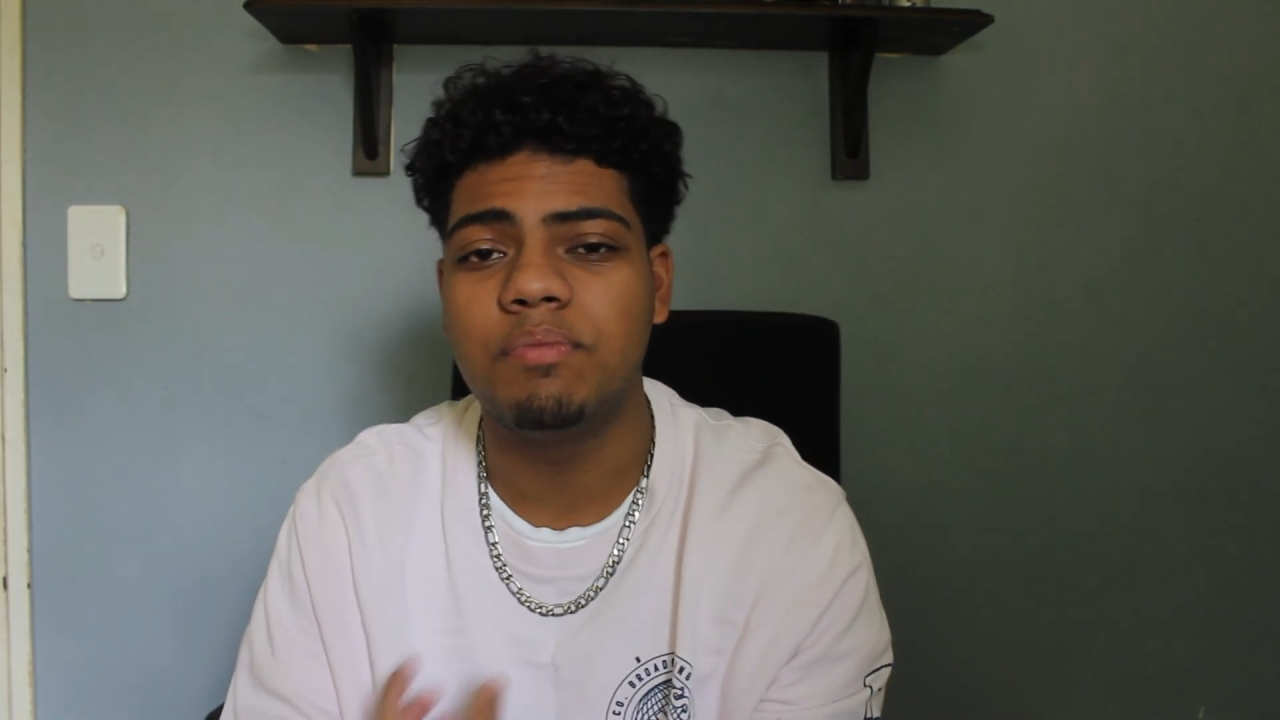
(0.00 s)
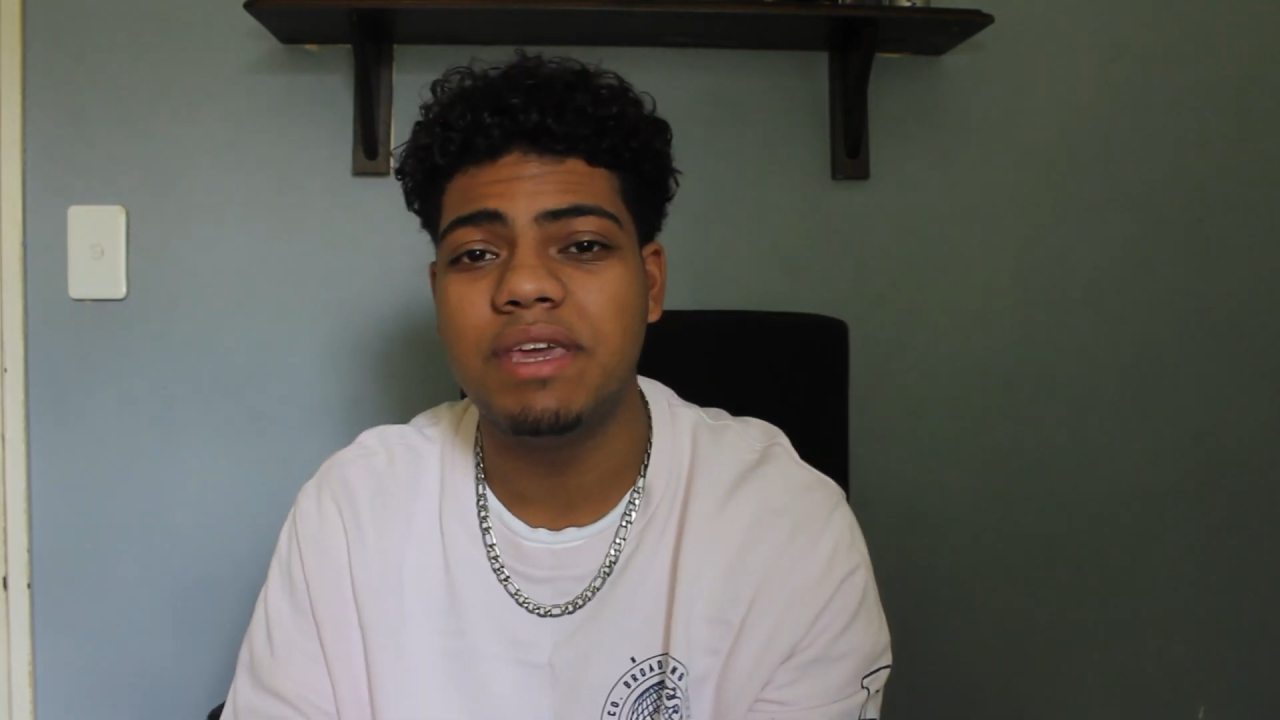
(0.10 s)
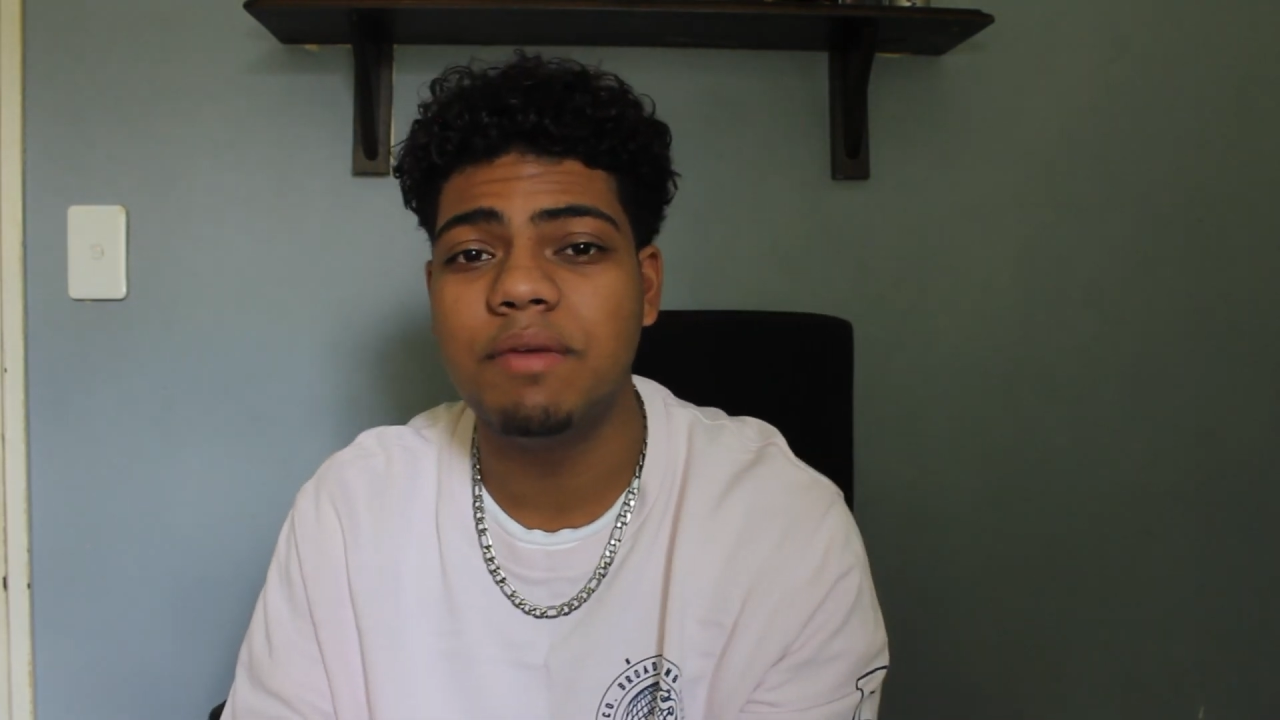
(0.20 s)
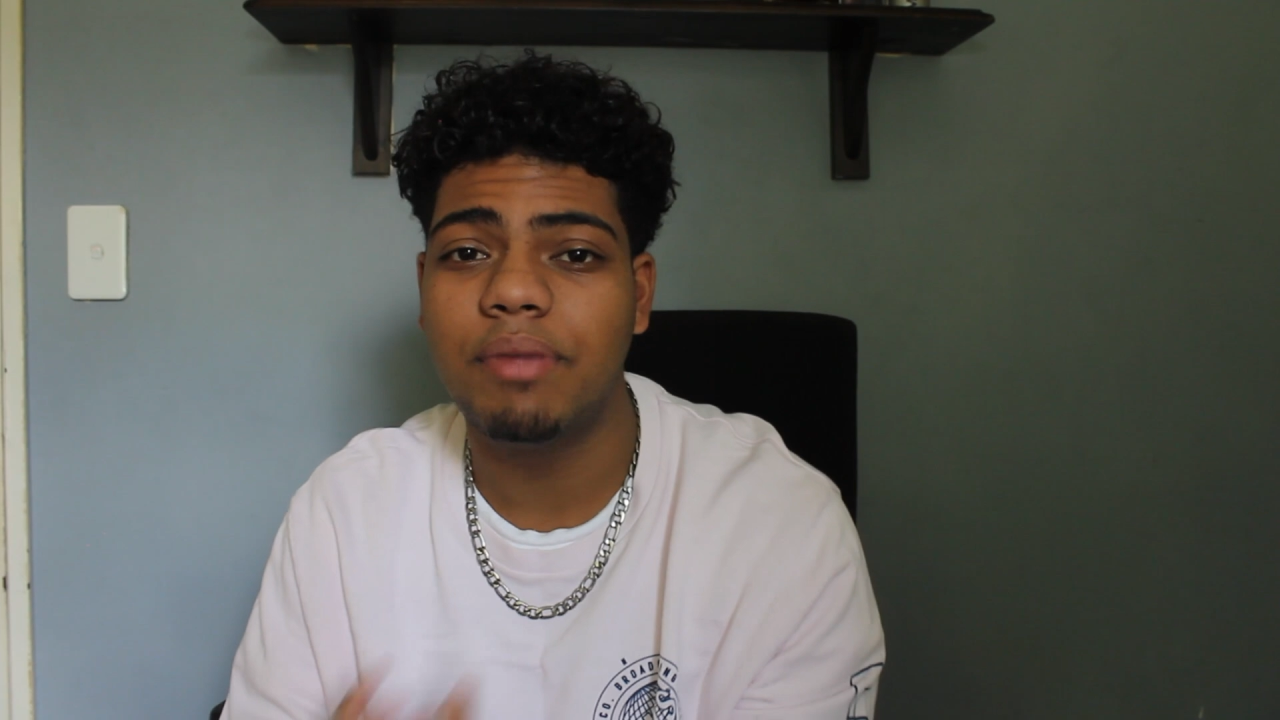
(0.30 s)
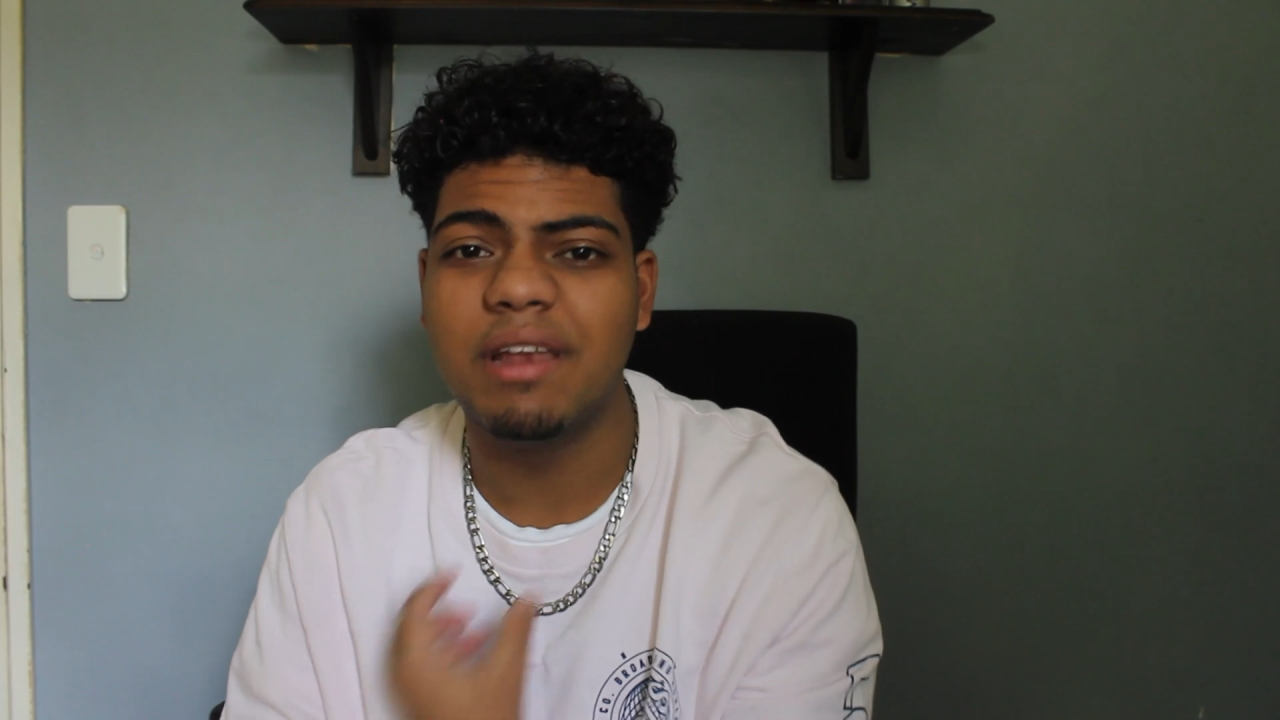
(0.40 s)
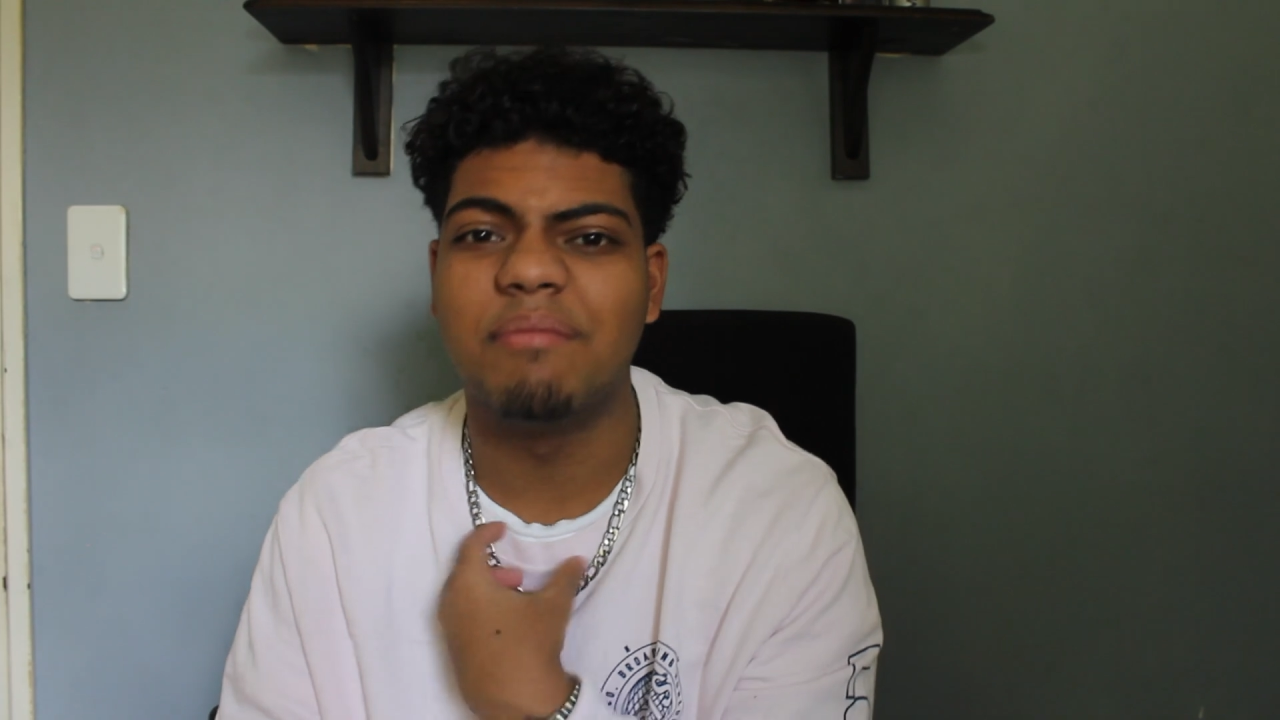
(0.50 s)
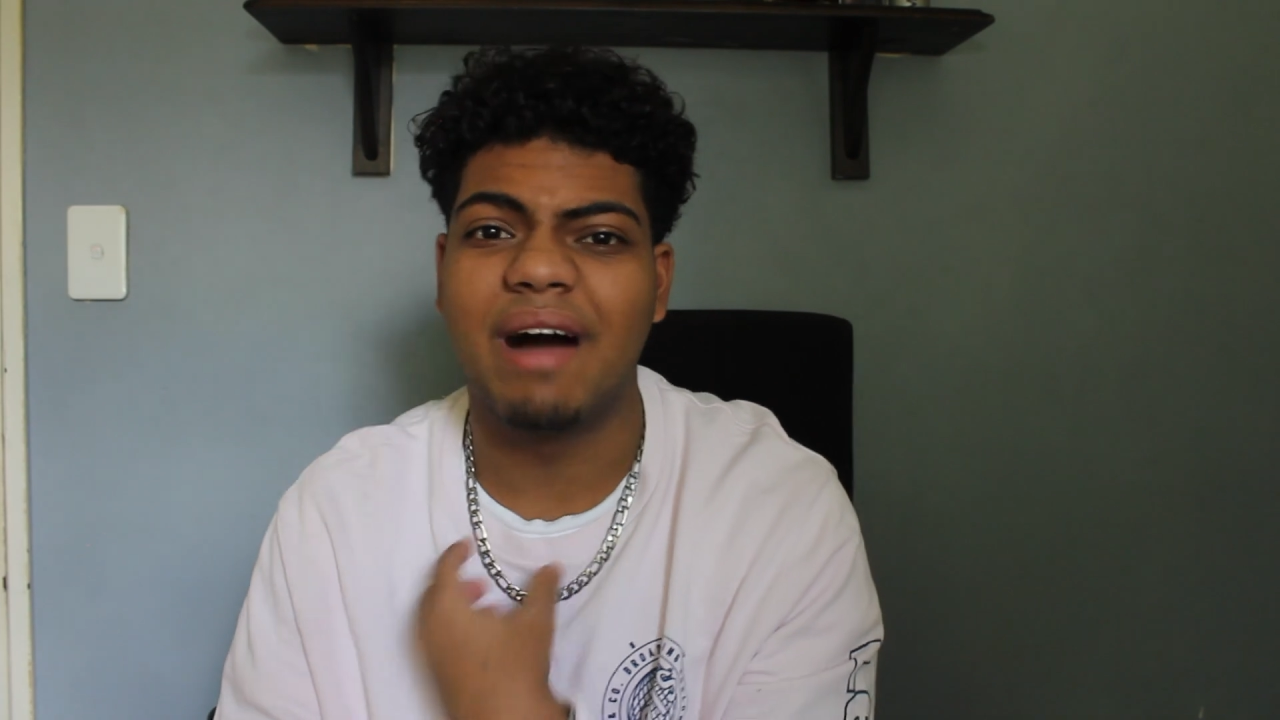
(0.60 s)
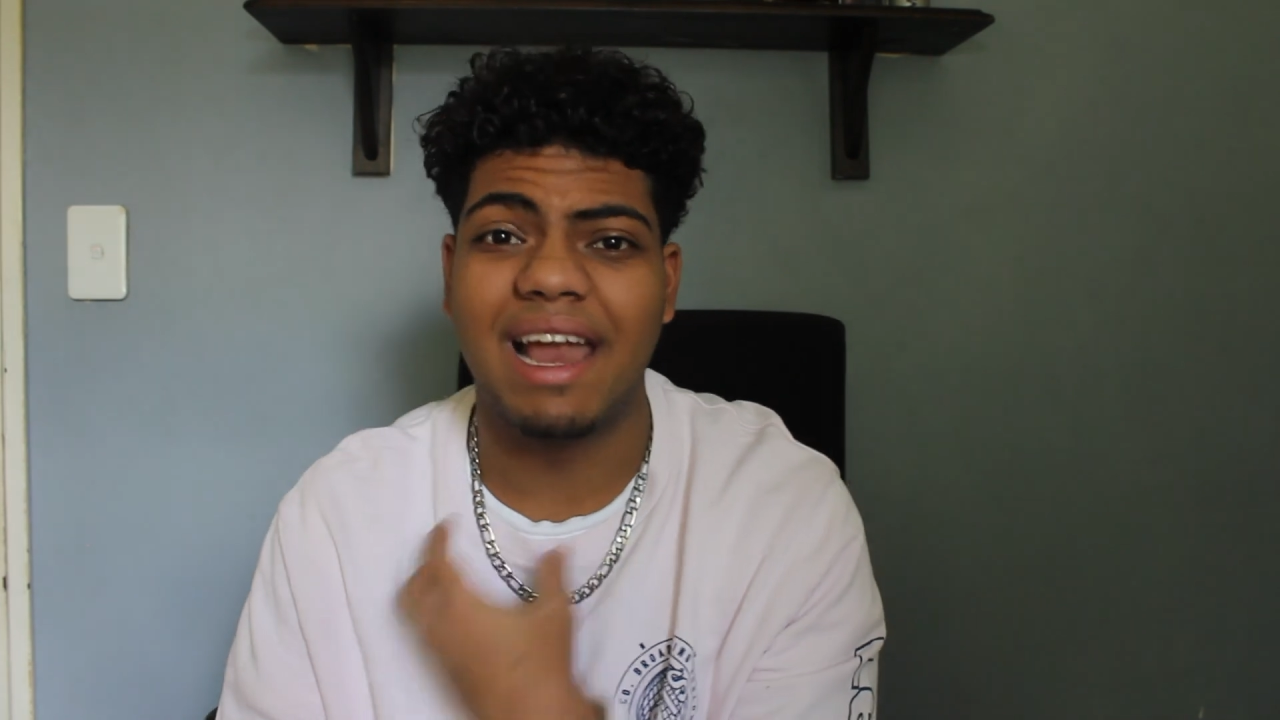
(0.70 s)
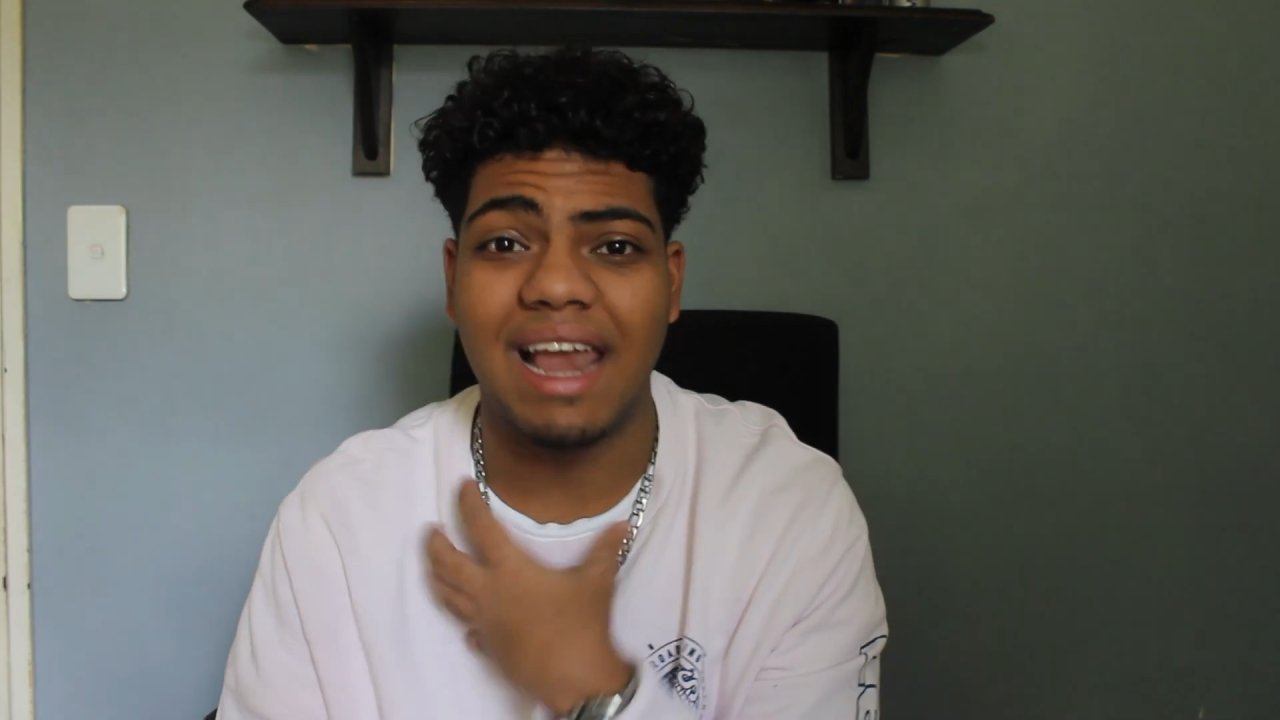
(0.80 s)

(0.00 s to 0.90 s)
people in my